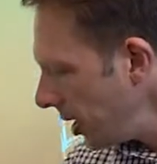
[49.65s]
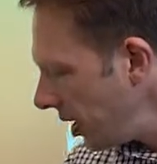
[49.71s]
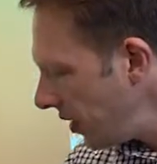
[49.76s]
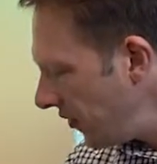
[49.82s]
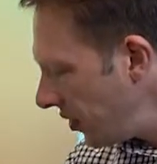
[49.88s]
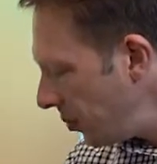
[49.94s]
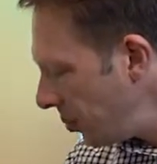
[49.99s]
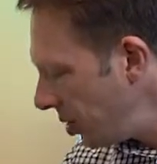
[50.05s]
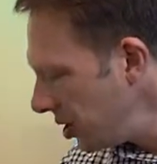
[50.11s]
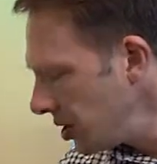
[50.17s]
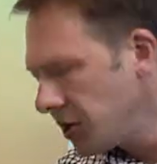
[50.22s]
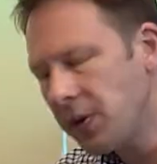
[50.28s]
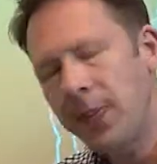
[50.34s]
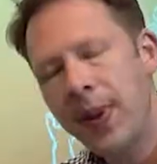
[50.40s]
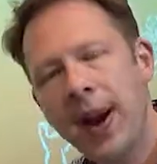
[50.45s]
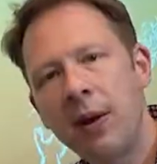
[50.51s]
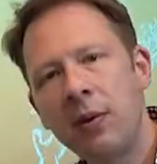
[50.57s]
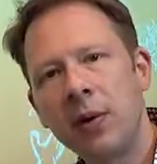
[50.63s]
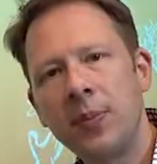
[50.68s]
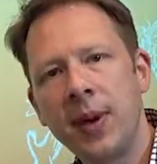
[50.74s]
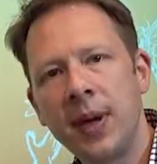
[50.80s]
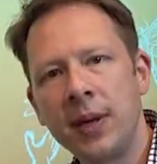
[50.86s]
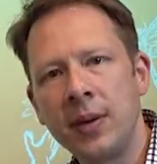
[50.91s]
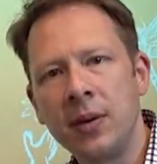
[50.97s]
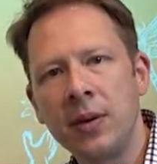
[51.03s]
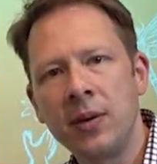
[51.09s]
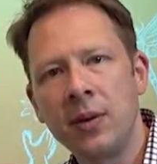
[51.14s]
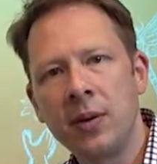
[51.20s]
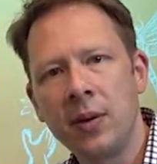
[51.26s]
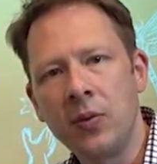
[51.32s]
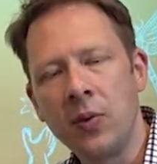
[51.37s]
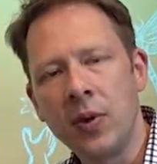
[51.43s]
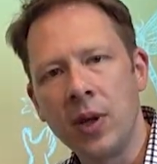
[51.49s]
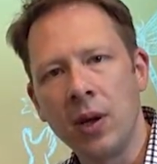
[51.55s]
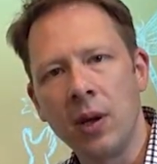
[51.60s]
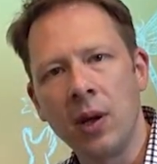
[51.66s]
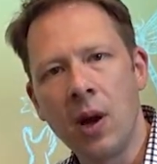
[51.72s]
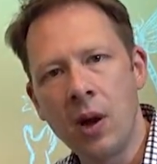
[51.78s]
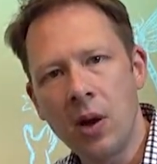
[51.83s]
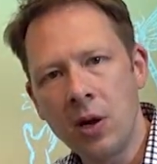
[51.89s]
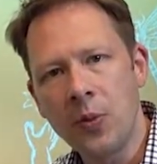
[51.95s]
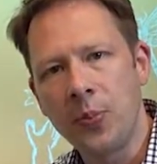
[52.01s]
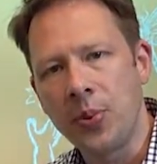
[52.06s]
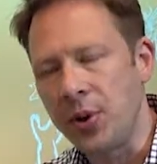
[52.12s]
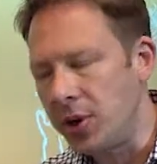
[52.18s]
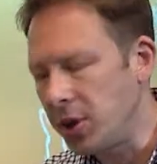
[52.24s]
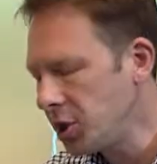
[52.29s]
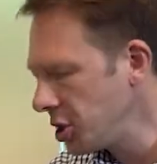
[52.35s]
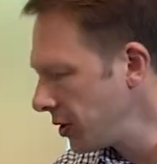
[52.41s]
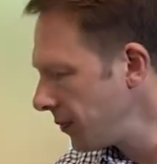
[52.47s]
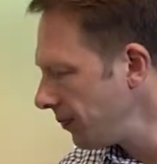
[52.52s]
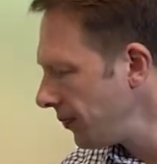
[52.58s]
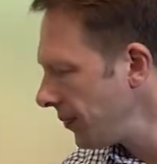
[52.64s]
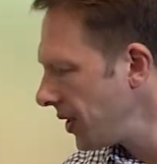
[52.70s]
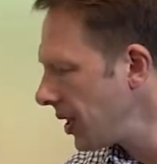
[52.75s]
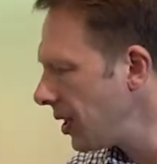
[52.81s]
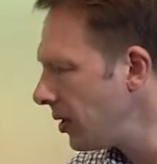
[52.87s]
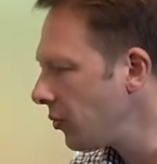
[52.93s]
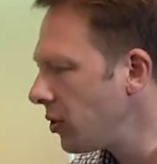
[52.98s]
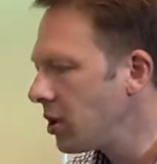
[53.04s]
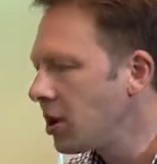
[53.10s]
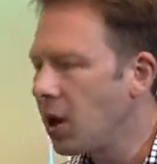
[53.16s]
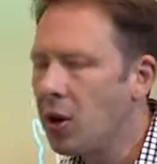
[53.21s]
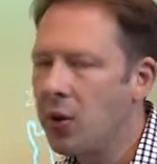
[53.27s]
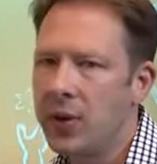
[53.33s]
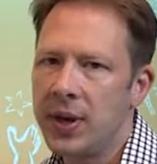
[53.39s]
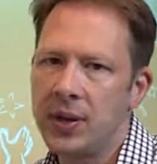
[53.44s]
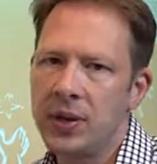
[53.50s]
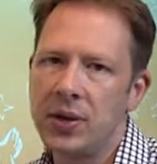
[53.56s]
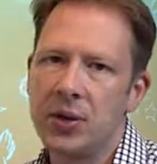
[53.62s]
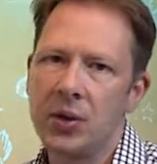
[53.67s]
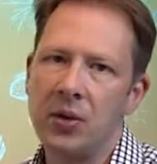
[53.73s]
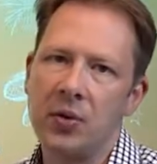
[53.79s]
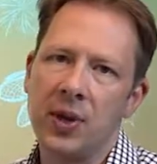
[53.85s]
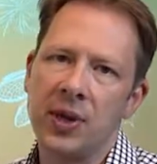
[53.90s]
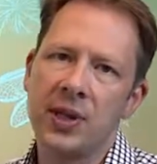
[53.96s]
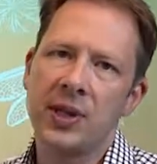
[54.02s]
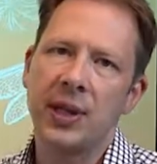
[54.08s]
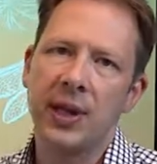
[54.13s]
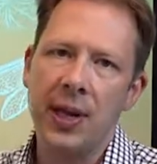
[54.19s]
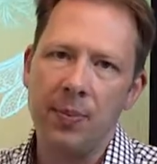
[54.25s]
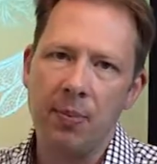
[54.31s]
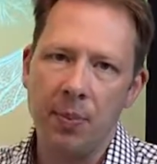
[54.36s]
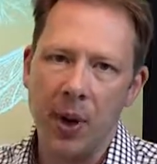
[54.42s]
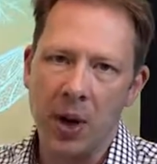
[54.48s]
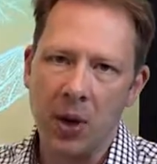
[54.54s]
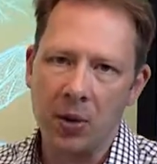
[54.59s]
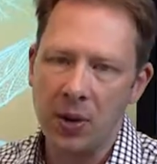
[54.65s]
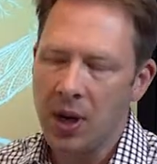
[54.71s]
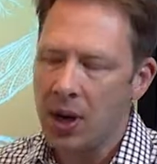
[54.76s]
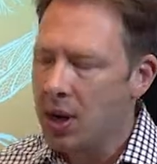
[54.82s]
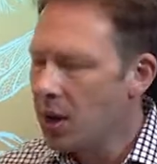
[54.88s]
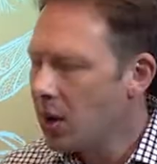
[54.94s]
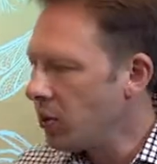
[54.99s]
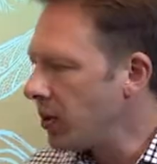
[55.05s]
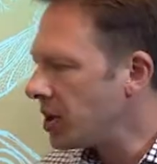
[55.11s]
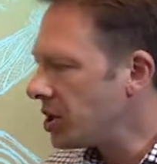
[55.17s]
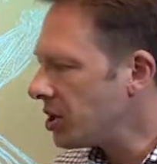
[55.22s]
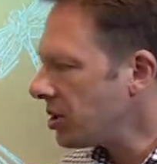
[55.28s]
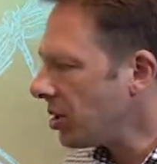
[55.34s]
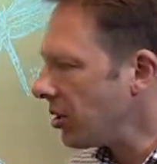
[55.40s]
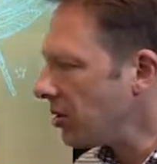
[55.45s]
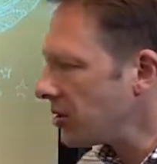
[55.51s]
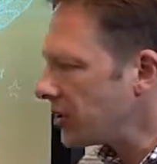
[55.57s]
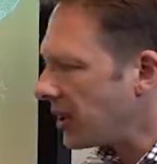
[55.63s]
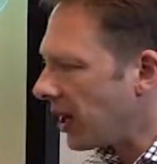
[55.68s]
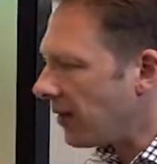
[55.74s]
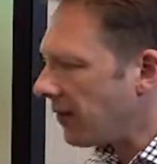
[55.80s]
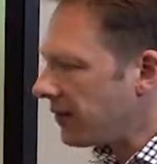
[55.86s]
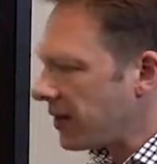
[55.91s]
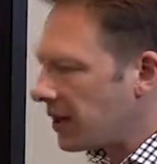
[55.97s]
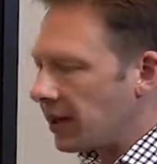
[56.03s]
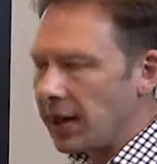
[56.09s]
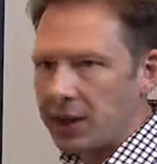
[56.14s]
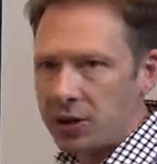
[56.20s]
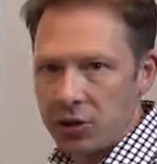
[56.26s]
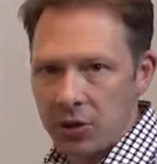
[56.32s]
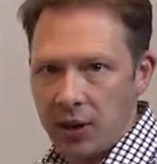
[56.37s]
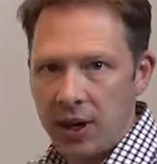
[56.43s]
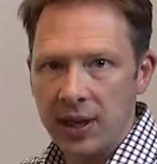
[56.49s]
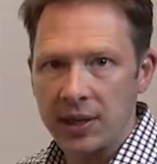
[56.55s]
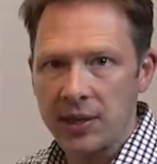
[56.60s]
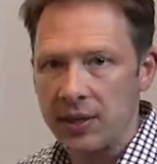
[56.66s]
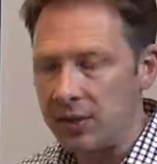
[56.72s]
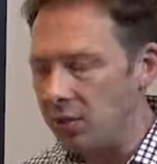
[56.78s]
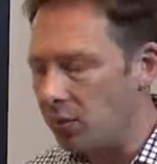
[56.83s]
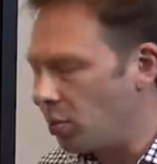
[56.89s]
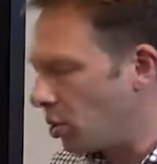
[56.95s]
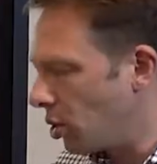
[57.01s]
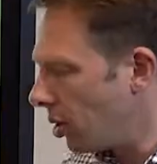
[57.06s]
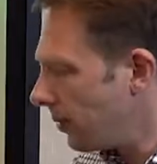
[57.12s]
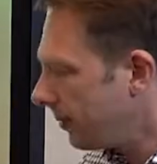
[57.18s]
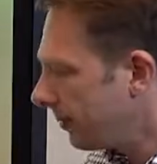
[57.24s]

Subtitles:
If you push the power button with a long push, then it will go into a sleep mode, which turns off the electronics in the board.